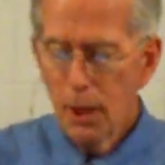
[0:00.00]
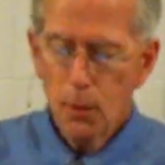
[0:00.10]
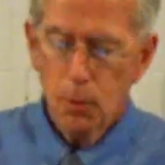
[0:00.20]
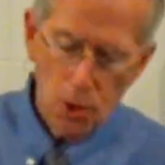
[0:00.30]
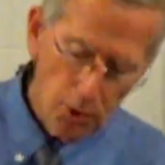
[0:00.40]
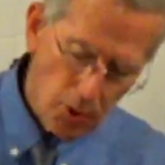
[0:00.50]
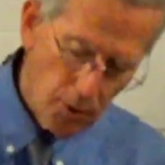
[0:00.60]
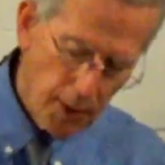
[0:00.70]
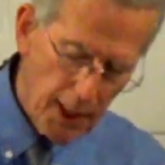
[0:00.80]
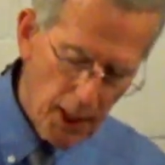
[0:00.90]
But he was
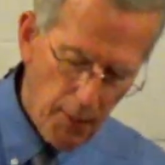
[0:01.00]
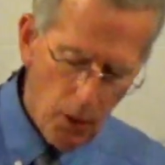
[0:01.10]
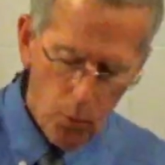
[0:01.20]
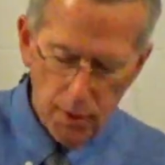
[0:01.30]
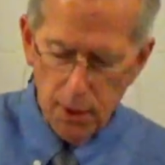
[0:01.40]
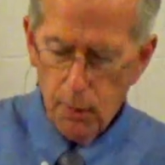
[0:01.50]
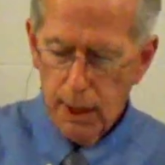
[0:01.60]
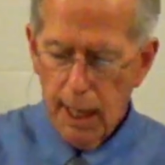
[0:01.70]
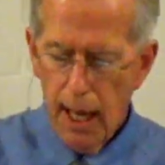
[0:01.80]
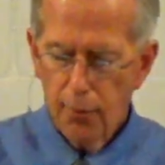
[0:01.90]
also thinking about what they
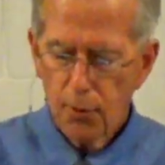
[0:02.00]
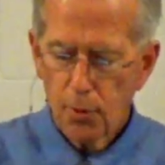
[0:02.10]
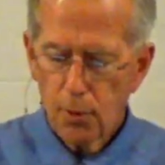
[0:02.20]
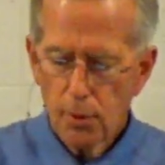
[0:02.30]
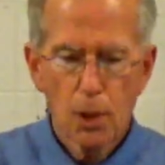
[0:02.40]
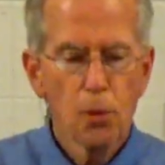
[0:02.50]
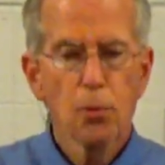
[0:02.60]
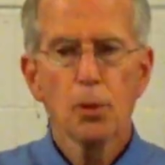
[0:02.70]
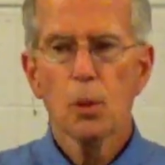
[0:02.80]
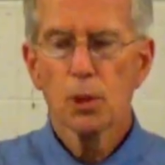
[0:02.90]
were going to have to
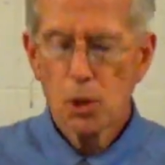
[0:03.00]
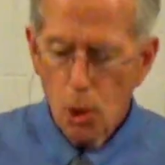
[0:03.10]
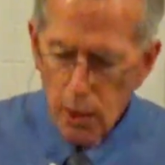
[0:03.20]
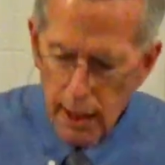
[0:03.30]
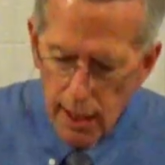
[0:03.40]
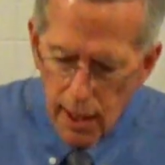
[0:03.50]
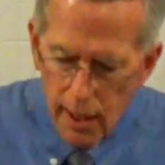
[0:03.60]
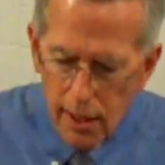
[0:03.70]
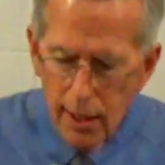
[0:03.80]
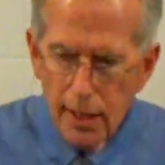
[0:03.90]
go through. And so he,
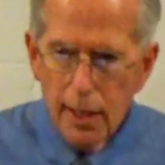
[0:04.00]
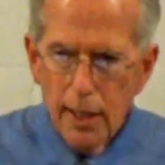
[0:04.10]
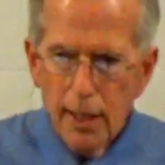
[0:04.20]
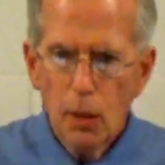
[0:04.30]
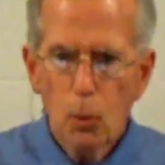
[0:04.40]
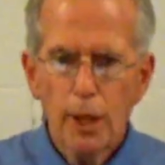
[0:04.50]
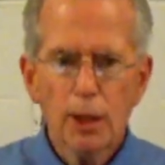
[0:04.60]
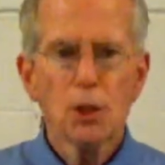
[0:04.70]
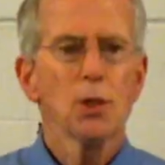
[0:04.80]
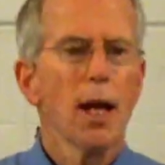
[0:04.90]
he
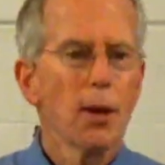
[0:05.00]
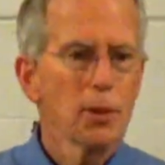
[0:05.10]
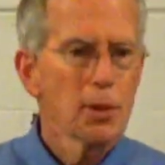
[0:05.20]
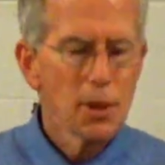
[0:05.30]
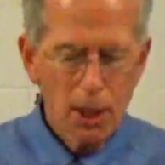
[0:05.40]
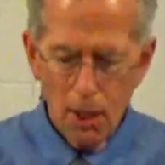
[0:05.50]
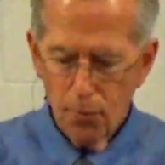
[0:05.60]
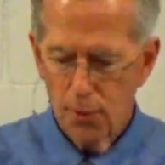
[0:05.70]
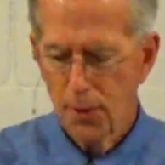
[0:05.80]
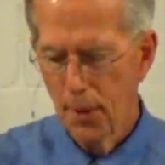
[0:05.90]
reaches out to
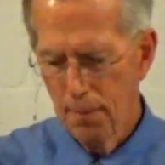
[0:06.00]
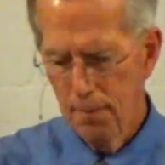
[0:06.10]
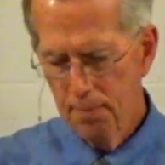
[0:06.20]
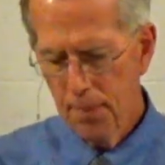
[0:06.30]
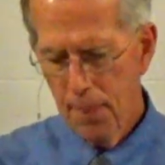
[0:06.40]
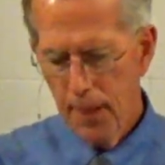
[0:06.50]
comfort them.